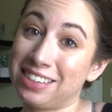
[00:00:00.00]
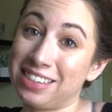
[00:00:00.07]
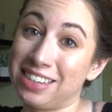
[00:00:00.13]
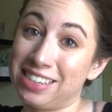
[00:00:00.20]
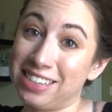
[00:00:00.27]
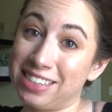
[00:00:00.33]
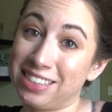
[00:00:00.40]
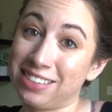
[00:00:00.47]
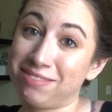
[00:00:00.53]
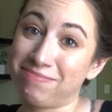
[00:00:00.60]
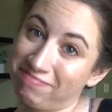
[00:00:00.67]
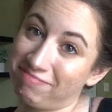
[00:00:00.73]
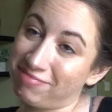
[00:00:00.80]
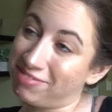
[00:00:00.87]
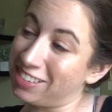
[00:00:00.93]
I did
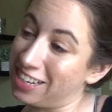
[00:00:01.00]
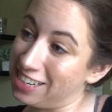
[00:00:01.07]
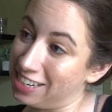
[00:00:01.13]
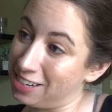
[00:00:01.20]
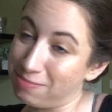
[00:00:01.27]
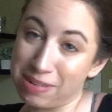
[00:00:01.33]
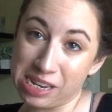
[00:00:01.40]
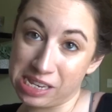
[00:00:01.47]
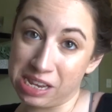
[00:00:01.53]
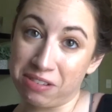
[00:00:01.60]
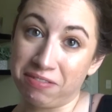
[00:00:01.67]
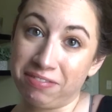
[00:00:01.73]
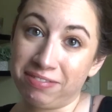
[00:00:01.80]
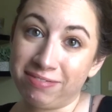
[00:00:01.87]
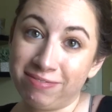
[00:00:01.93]
it
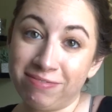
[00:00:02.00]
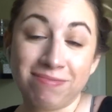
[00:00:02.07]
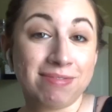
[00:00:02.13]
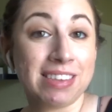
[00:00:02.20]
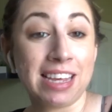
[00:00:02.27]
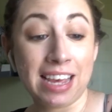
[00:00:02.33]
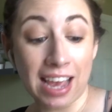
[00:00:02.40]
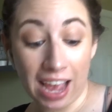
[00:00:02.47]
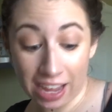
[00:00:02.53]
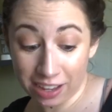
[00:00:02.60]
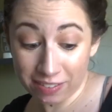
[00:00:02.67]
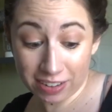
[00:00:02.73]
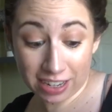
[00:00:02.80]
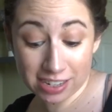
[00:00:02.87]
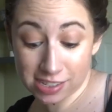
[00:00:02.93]
myself. I
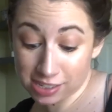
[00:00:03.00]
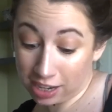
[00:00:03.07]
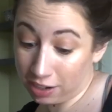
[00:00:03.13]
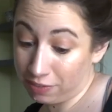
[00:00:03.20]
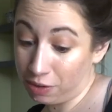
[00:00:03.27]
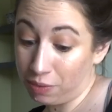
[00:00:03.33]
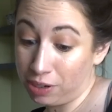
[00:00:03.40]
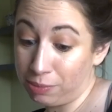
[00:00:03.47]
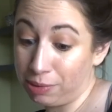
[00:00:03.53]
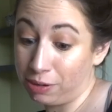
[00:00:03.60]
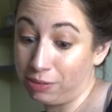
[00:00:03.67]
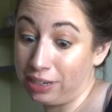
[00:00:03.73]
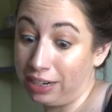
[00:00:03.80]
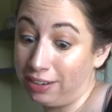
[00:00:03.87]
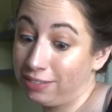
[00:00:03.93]
even asked Scott if he wanted to pick
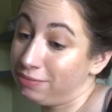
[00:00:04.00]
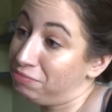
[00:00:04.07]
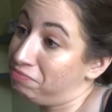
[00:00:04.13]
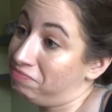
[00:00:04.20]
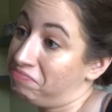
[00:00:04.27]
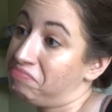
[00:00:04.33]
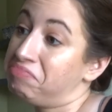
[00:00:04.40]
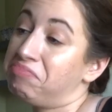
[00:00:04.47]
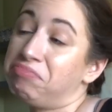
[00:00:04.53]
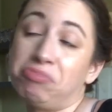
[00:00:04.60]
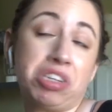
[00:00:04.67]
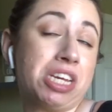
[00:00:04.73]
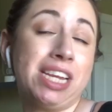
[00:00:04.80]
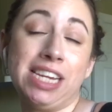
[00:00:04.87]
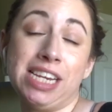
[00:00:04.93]
one out,
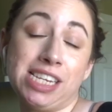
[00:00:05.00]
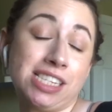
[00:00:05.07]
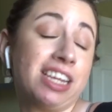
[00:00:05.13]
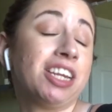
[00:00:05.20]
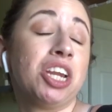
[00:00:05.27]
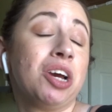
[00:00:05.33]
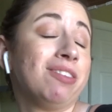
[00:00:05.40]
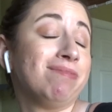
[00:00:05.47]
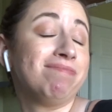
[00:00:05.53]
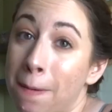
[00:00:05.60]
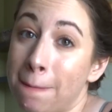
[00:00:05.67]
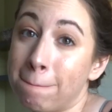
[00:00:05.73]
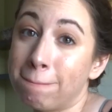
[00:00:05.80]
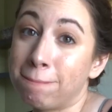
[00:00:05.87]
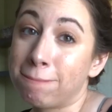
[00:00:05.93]
and he said no,
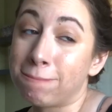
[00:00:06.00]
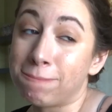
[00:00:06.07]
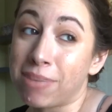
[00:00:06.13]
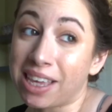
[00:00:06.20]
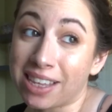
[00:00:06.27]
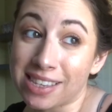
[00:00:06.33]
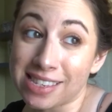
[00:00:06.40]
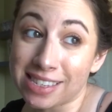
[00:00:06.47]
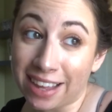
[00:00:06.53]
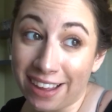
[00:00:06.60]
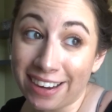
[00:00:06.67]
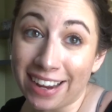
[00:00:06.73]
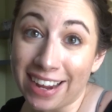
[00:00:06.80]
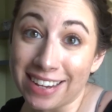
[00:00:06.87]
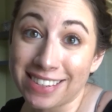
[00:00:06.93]
because Scott
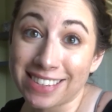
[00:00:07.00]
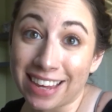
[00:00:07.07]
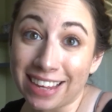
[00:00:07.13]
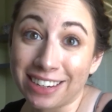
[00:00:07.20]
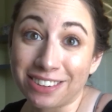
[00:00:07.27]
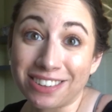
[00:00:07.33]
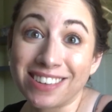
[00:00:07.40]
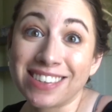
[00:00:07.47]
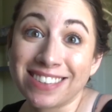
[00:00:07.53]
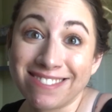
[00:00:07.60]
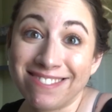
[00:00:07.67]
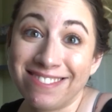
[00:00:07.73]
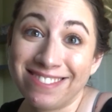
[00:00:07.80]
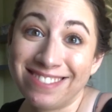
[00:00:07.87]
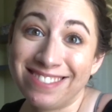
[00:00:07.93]
hates candles.
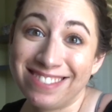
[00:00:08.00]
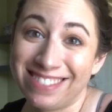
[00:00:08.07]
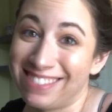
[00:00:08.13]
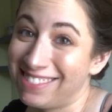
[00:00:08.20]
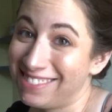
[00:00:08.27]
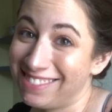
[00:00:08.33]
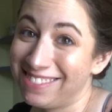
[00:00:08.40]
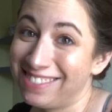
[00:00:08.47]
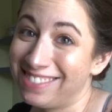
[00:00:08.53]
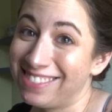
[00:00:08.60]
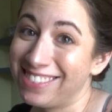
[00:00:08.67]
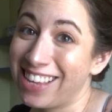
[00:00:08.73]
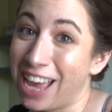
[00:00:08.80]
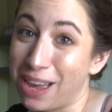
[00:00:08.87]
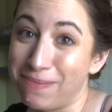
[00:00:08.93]

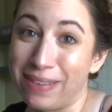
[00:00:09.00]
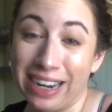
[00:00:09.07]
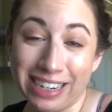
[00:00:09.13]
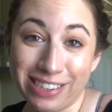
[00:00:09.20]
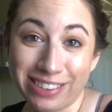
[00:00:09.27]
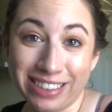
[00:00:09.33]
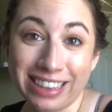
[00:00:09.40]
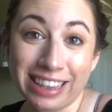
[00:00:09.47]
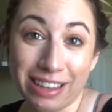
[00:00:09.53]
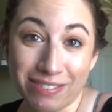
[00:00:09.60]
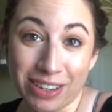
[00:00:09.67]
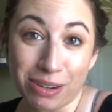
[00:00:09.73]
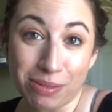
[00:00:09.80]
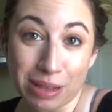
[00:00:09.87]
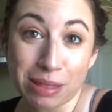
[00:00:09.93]
Imagine
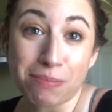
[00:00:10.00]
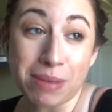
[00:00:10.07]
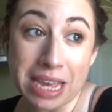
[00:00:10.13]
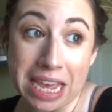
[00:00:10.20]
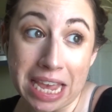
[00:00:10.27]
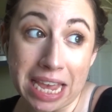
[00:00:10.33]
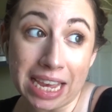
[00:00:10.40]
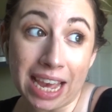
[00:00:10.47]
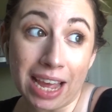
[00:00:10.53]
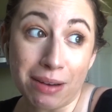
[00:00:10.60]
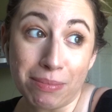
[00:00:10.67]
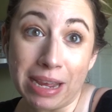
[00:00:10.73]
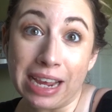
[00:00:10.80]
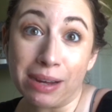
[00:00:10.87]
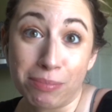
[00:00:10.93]
living with me and
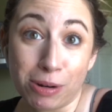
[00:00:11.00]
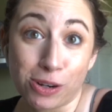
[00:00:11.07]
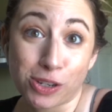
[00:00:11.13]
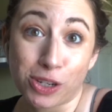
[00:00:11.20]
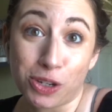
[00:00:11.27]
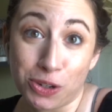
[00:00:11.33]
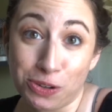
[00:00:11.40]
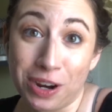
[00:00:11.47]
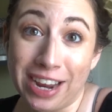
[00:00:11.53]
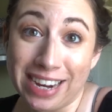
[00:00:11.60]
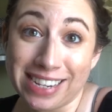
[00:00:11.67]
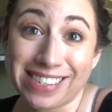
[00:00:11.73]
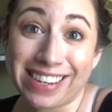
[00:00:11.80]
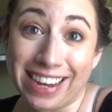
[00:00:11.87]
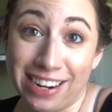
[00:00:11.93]
being a person who
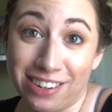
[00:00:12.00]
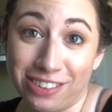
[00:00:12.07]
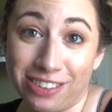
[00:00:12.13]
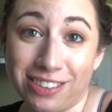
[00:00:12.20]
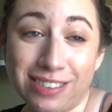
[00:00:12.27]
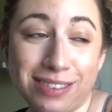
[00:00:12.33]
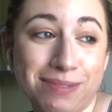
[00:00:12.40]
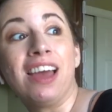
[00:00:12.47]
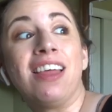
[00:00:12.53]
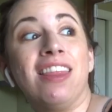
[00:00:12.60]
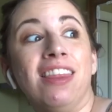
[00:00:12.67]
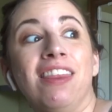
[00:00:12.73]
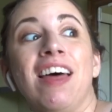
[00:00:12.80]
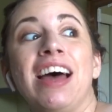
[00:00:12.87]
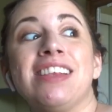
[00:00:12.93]
hates candles.
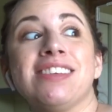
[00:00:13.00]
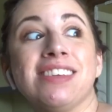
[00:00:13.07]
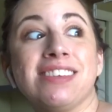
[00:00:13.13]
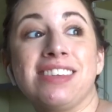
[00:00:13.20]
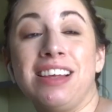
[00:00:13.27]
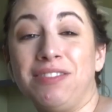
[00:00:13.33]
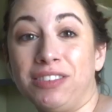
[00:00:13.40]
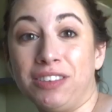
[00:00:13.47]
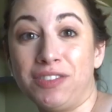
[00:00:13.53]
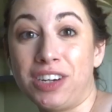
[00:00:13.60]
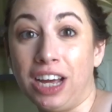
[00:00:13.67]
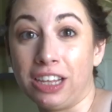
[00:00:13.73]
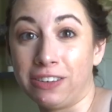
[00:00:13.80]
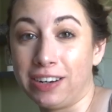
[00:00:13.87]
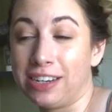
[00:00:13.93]
That's his level of
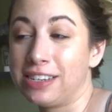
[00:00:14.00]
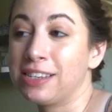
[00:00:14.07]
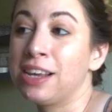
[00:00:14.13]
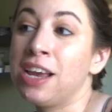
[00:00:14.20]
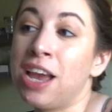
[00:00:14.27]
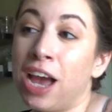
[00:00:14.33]
tolerance.